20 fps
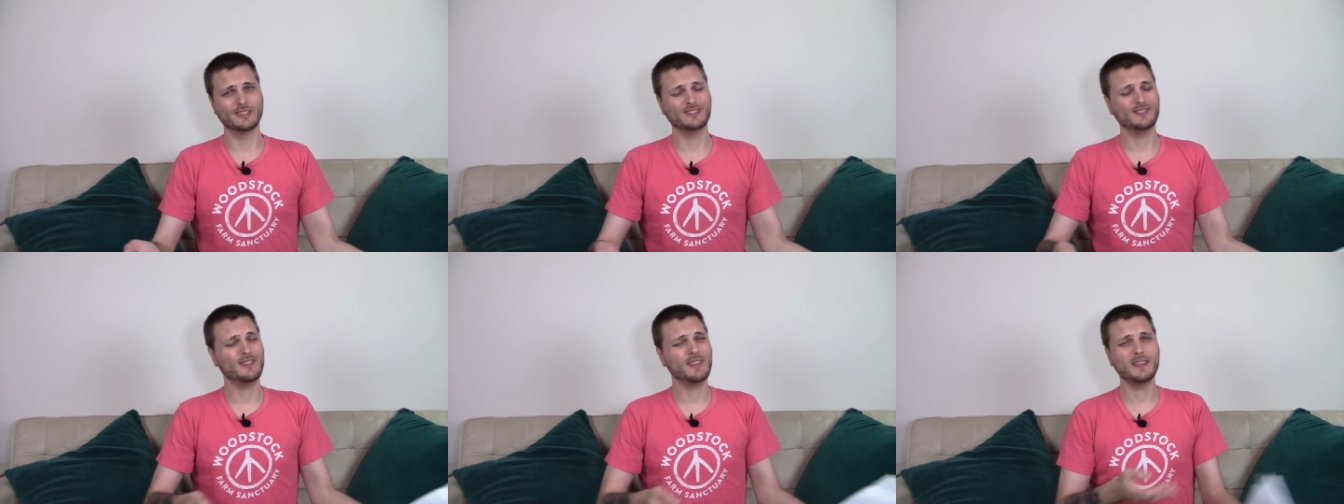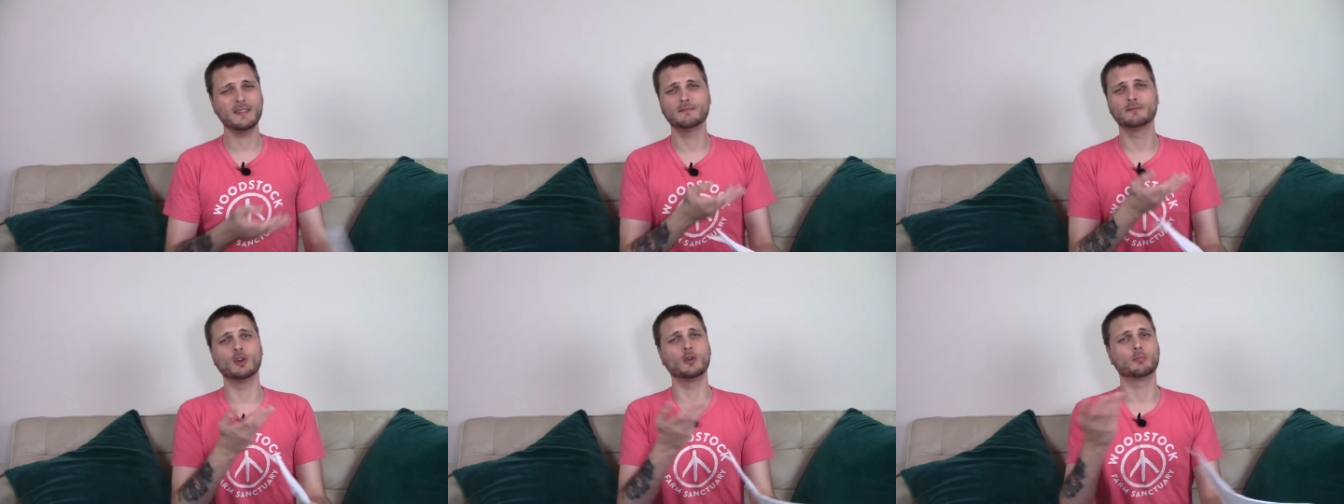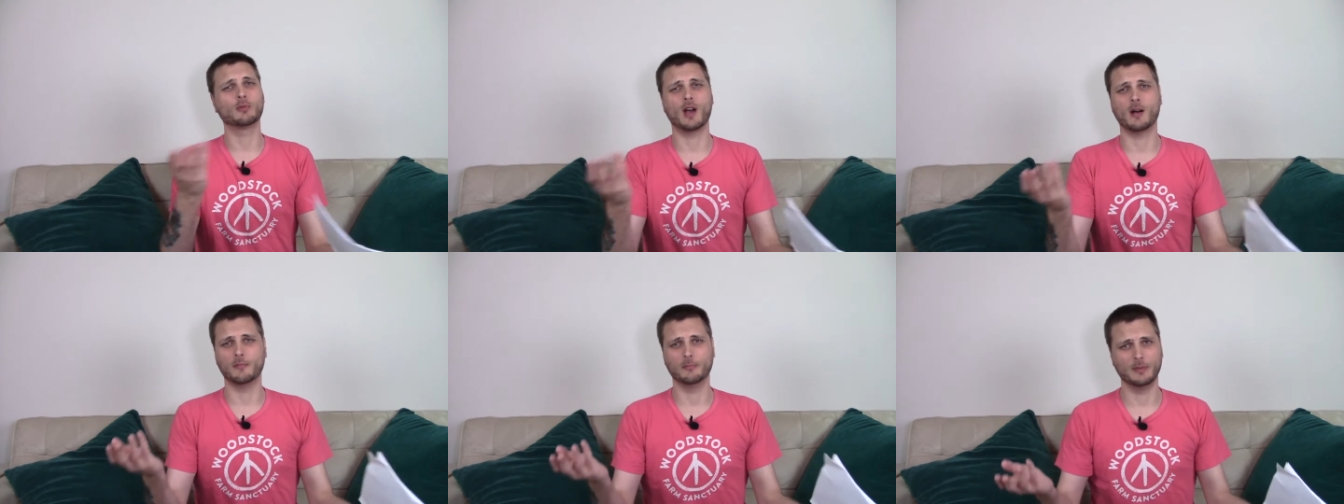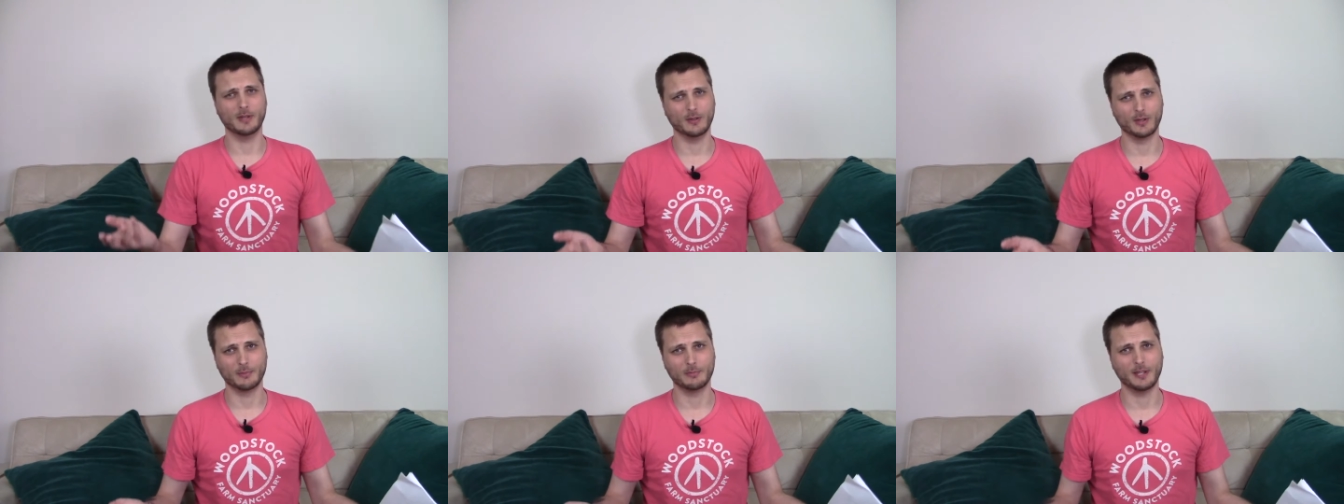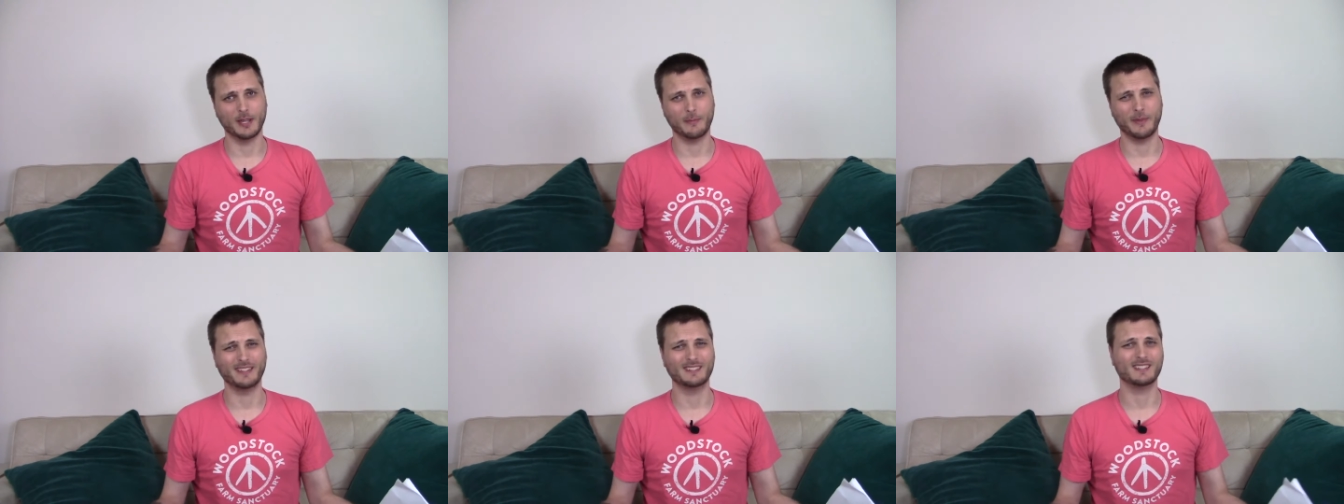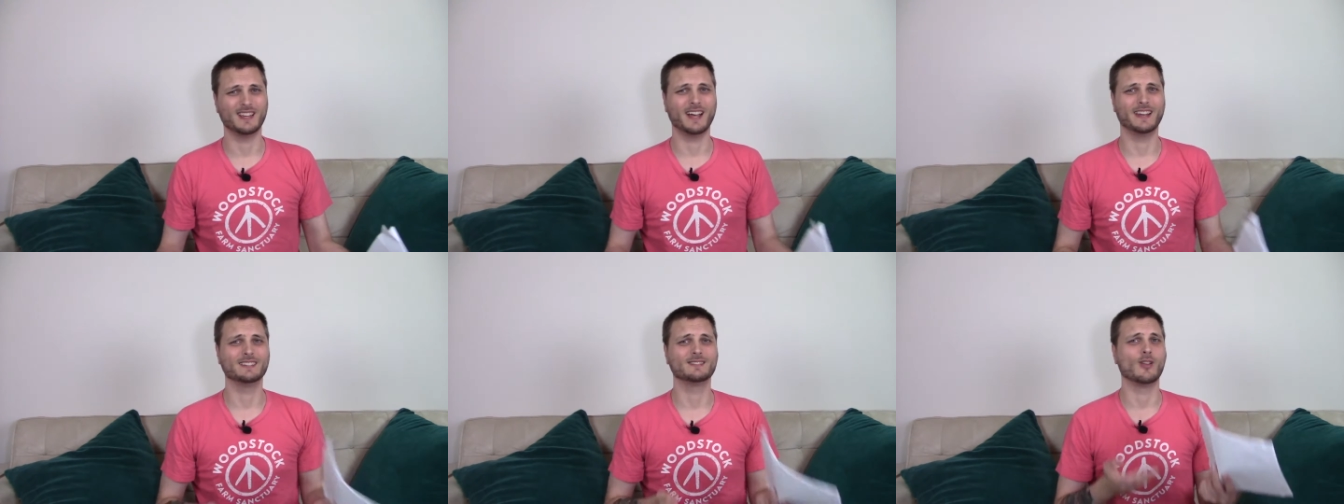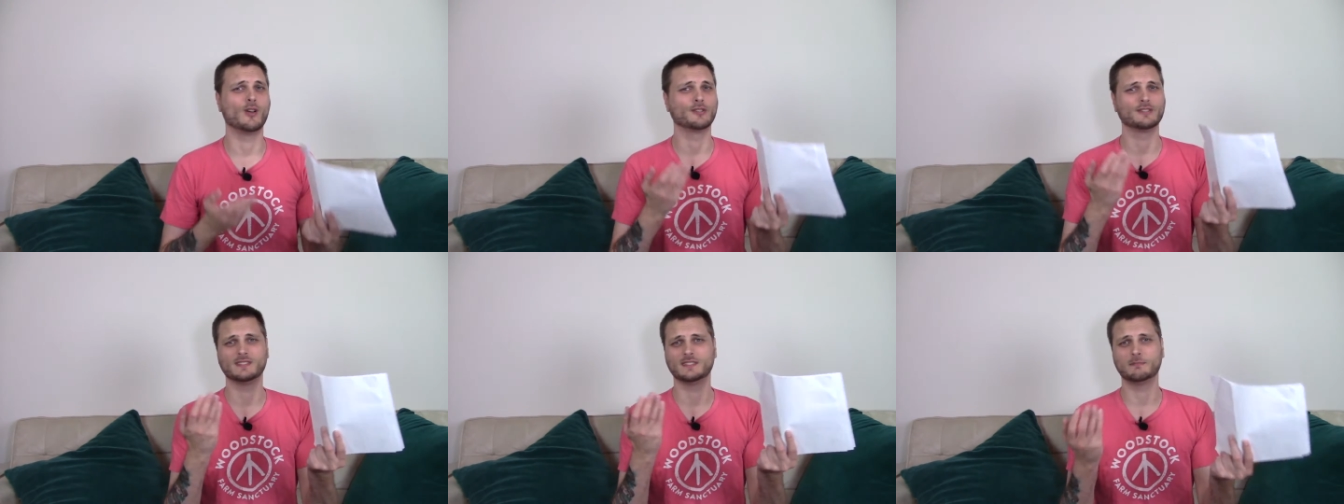so they have no problem being on a plant-based diet as
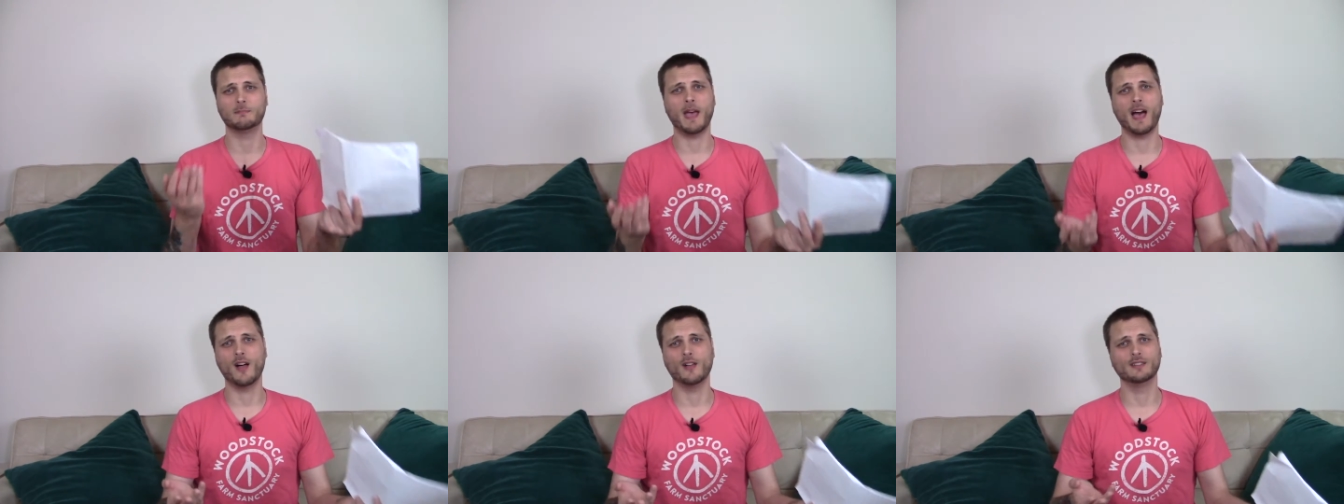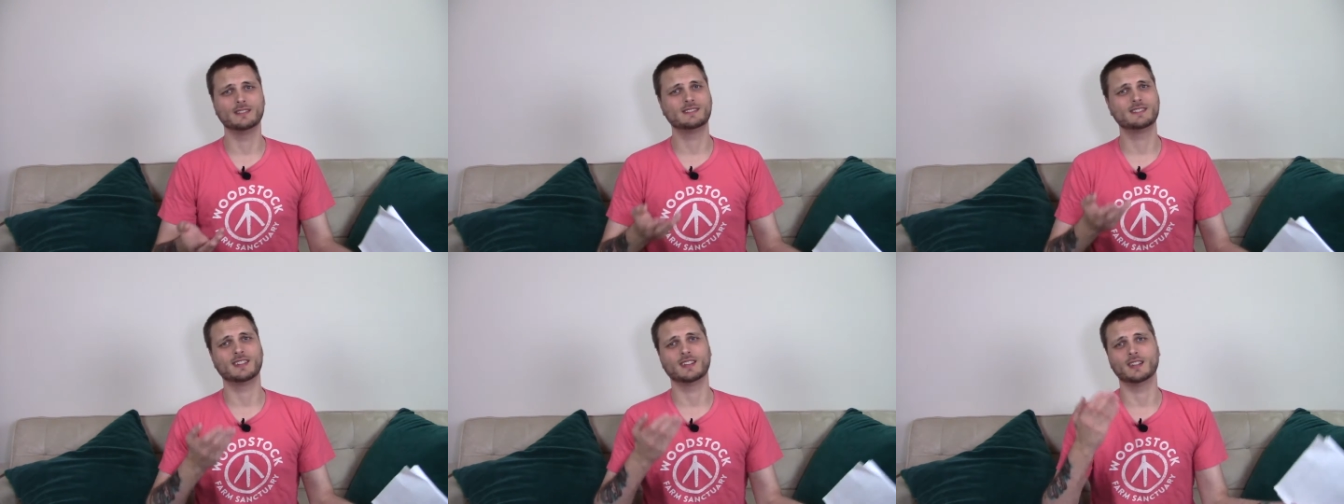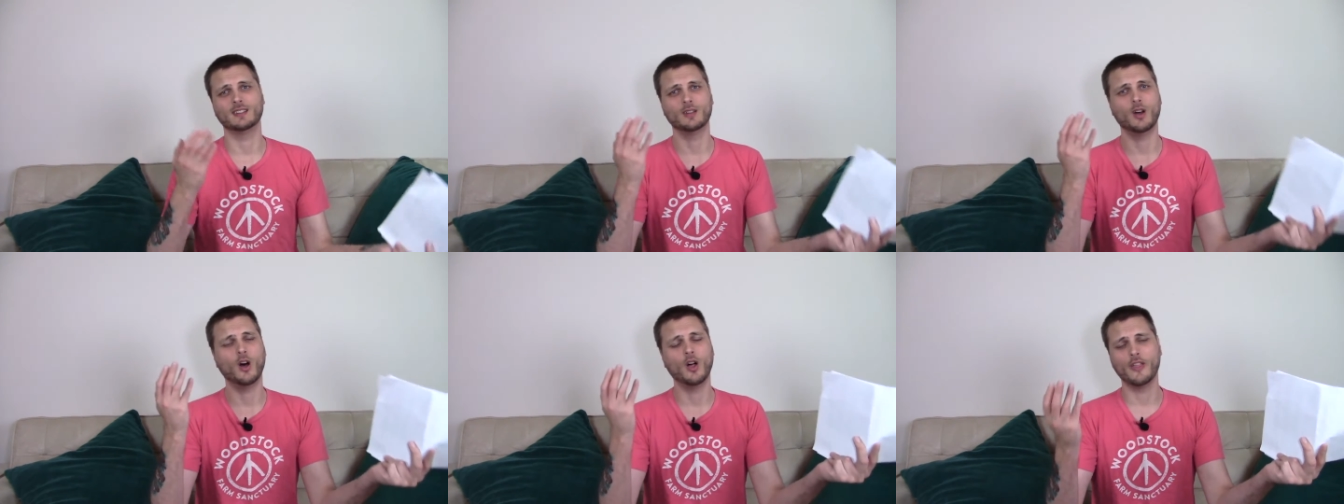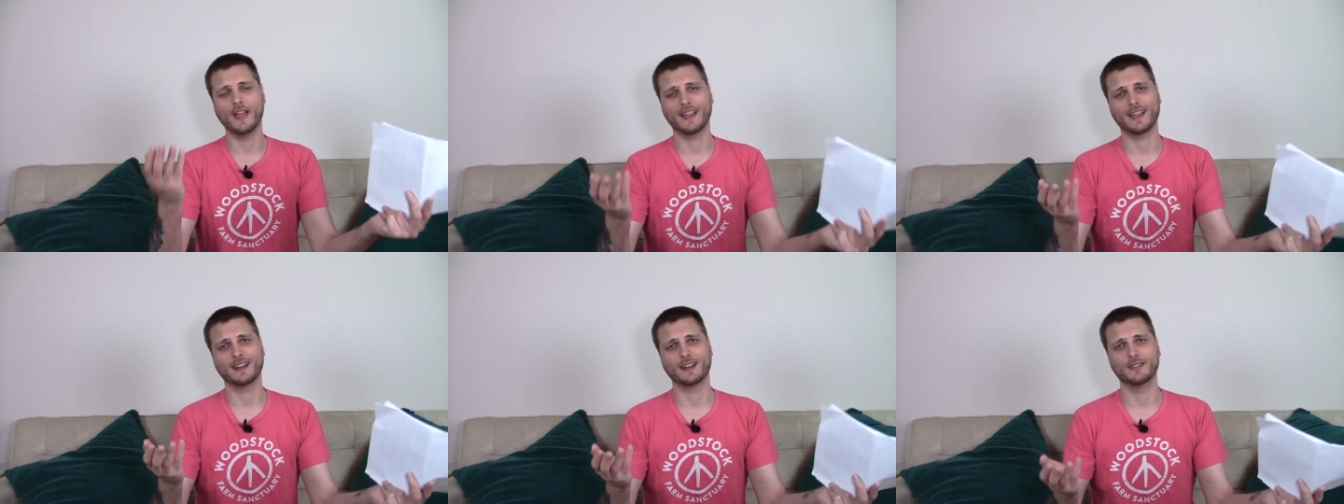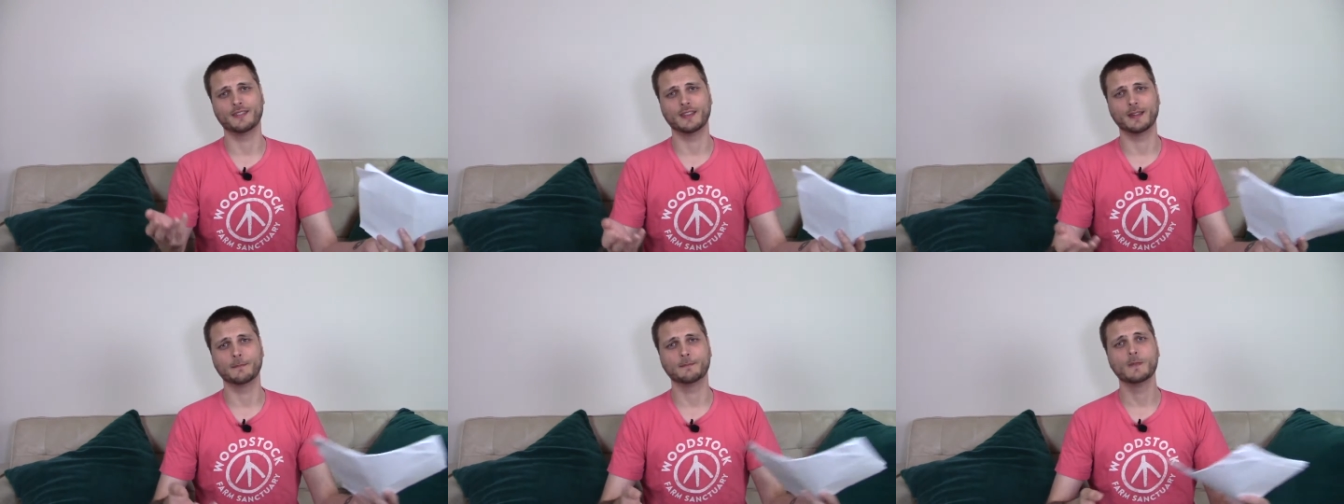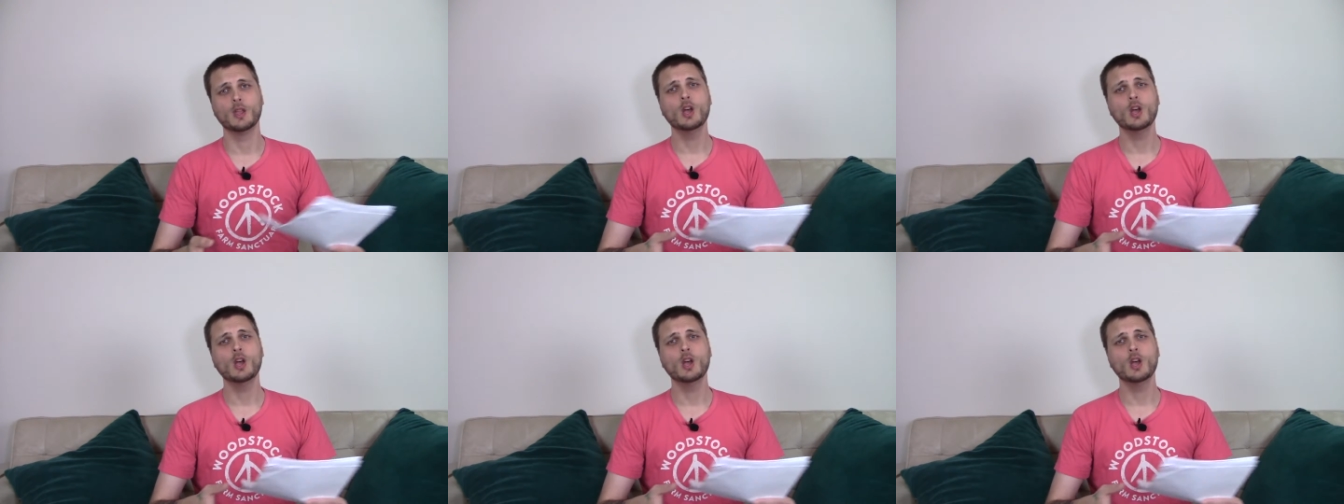long as it's balanced and all that kind of thing.